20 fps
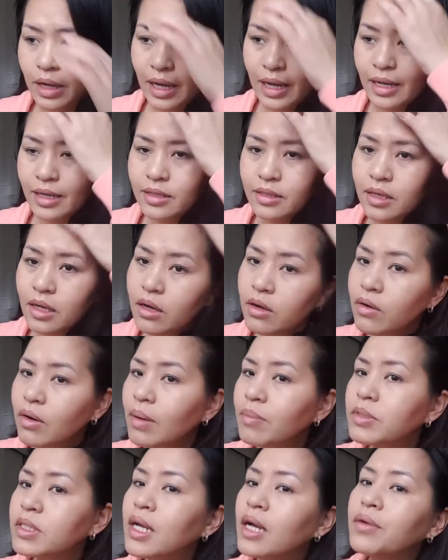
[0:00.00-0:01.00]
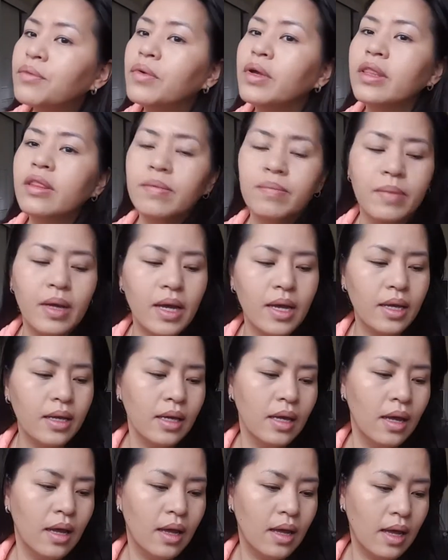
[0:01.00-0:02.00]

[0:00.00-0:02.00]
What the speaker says: Okay, so I'm done with my